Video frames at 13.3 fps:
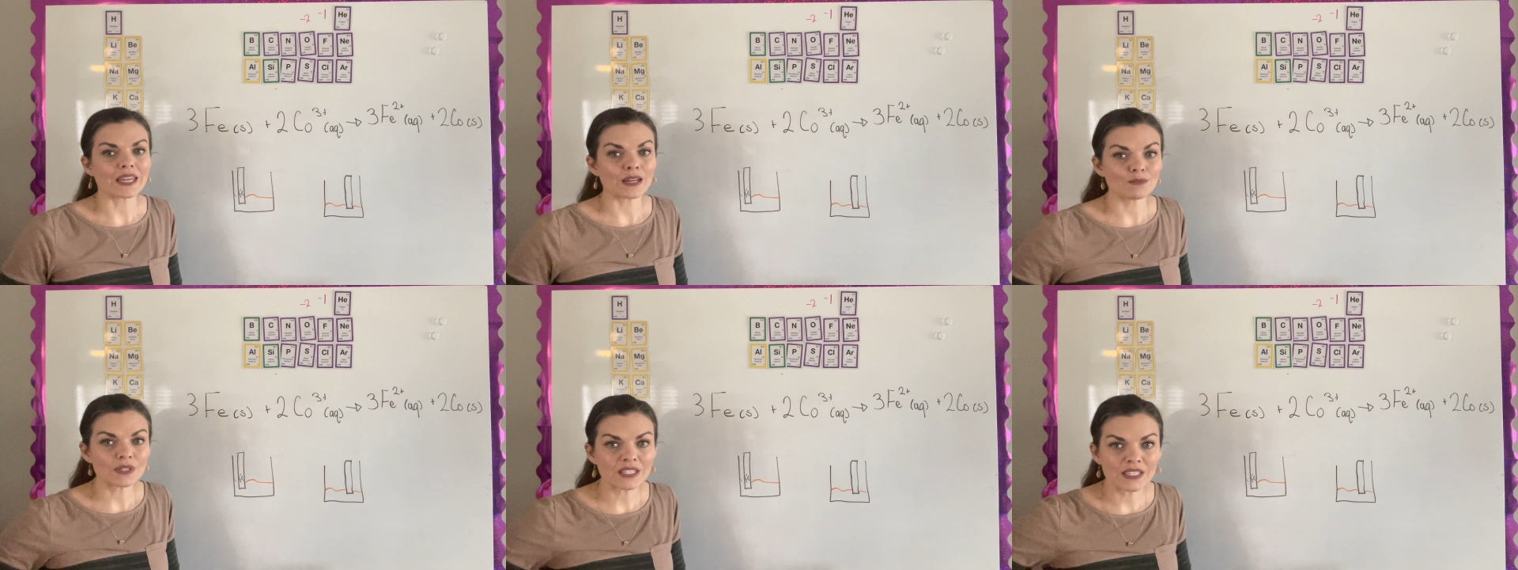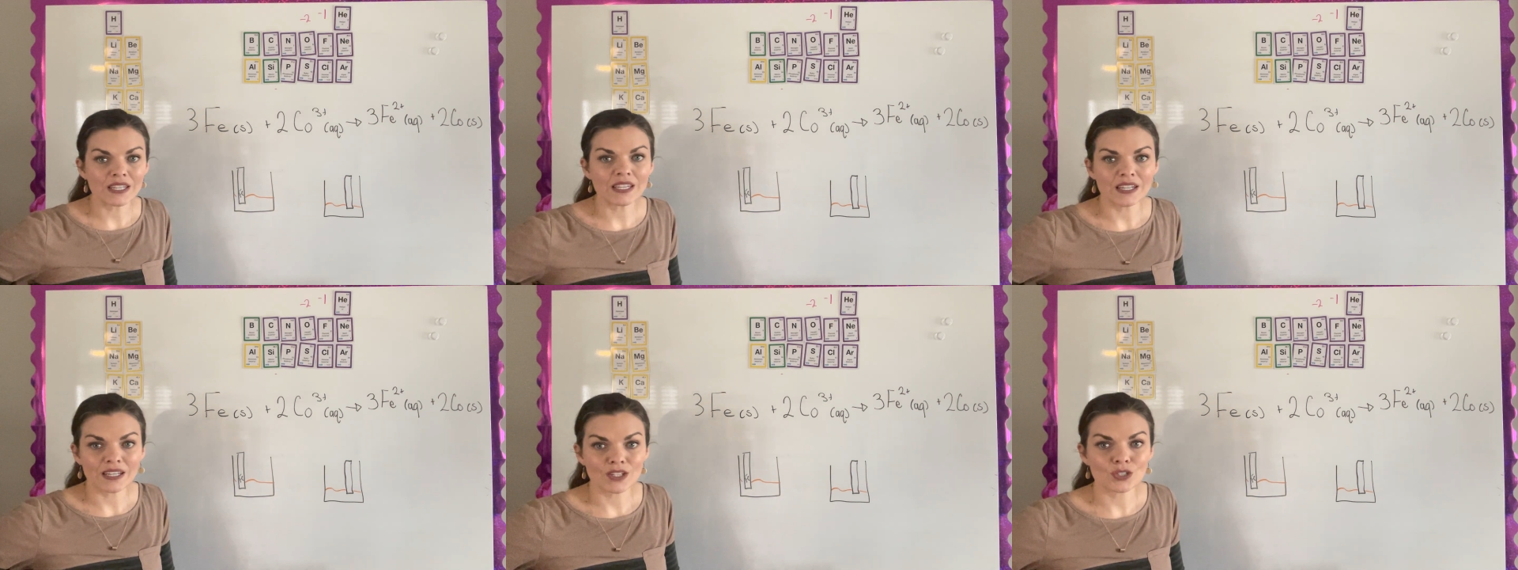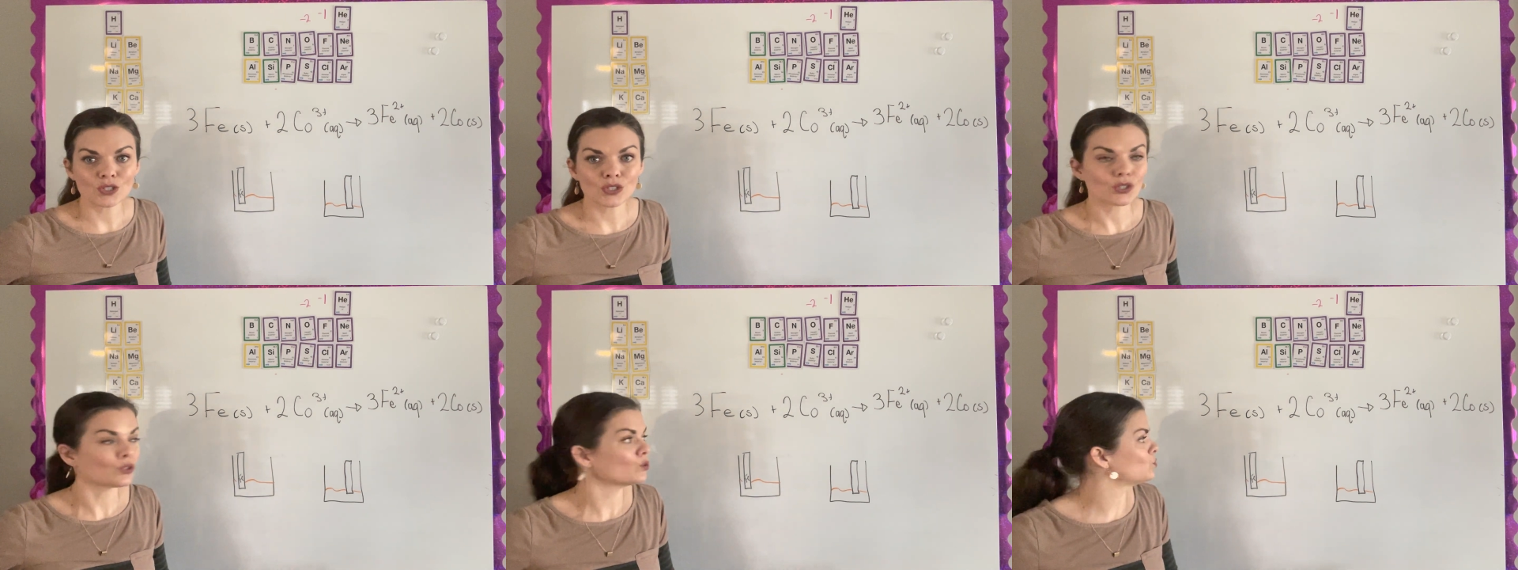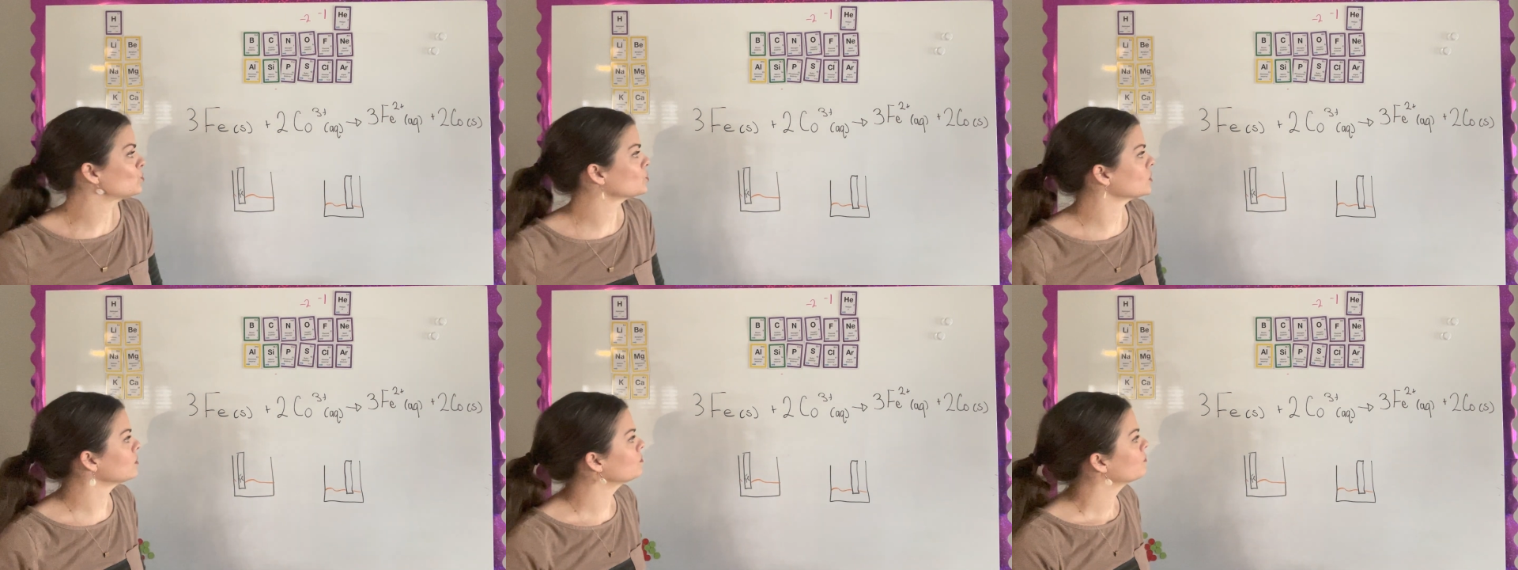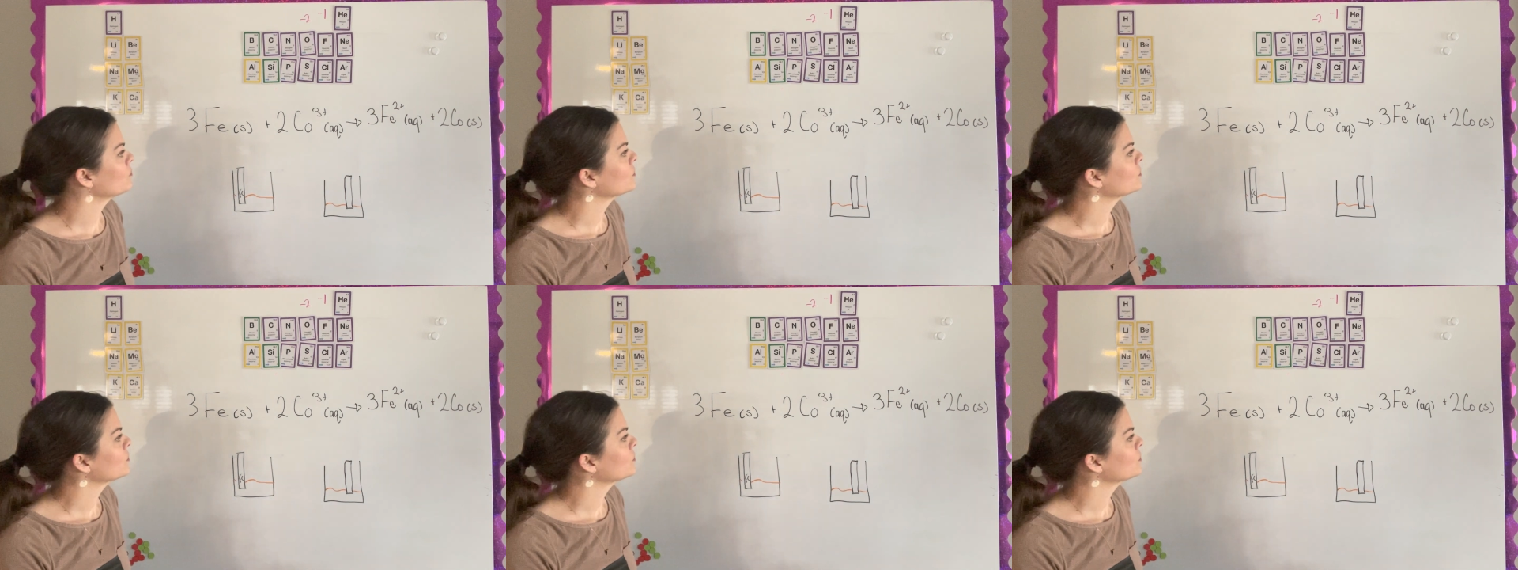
I'm sticking into solution.